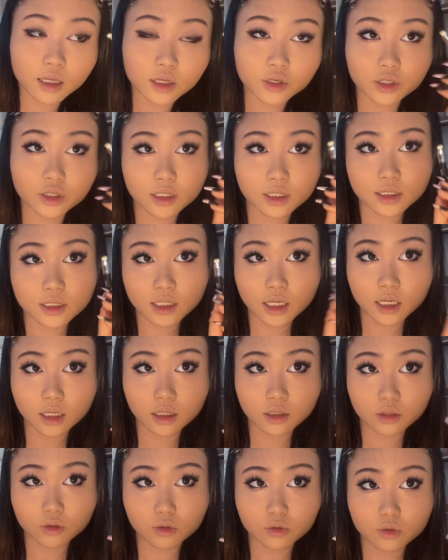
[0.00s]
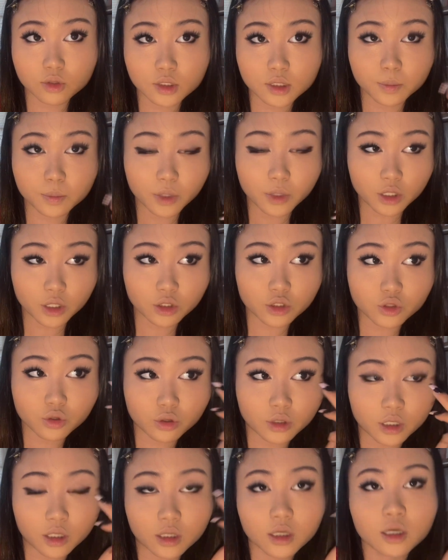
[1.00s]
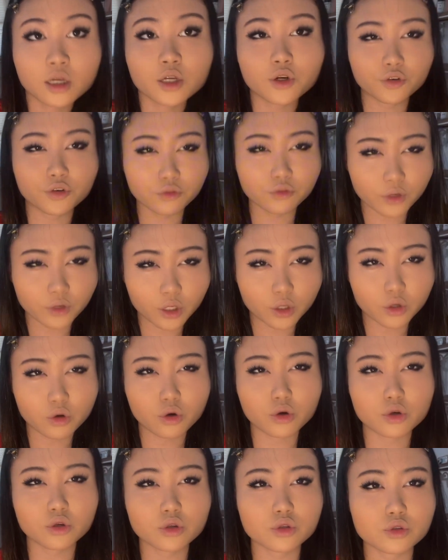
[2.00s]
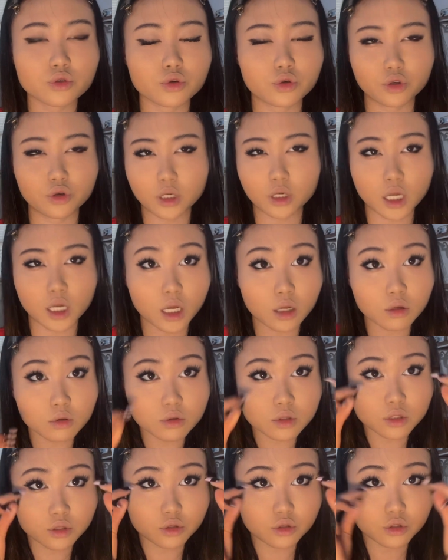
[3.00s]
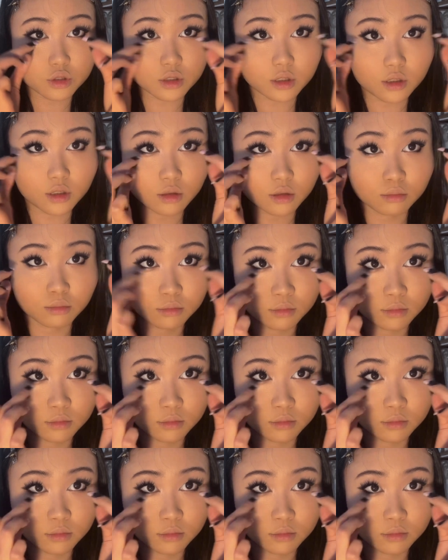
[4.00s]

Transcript: then you're gonna take a little sponge or like your fingers or your nails, and you're just gonna